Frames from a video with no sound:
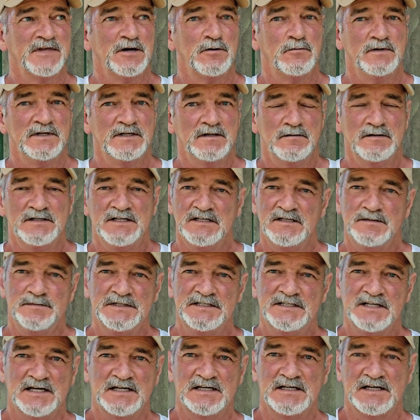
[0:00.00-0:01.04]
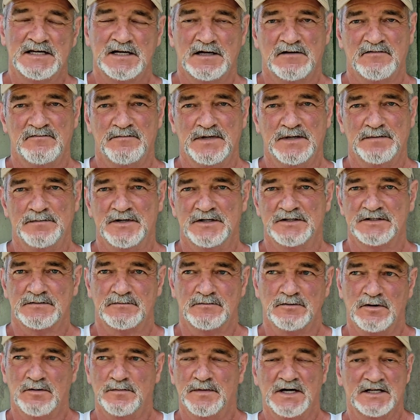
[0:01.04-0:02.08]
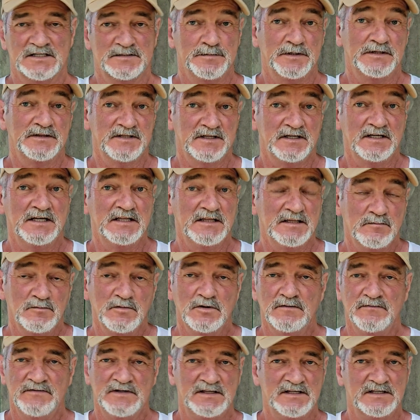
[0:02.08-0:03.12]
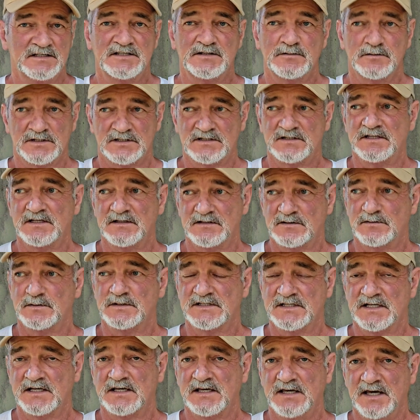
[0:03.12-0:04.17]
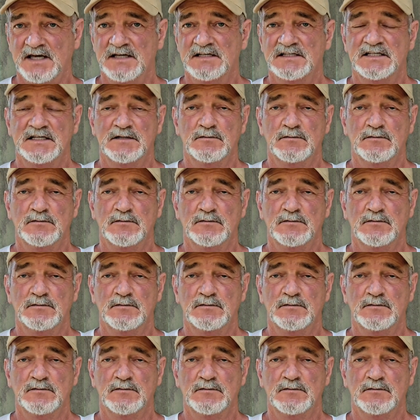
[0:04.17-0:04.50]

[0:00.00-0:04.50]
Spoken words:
We don't need to be taken care of by a bunch of robots, but in the movie this was the case.